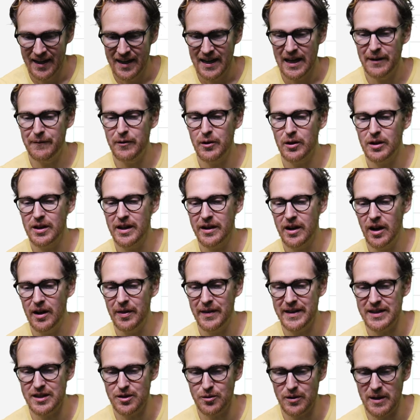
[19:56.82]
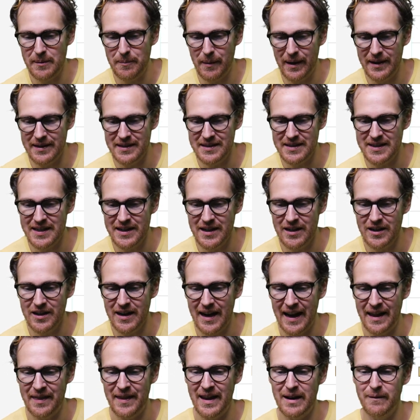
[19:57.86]
If you click on these 3 buttons
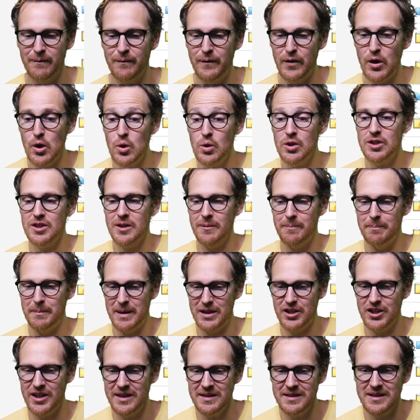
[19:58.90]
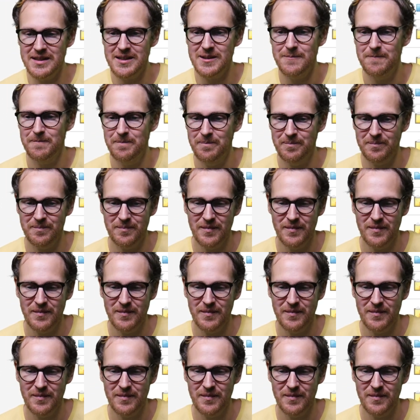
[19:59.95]
here and then view submissions,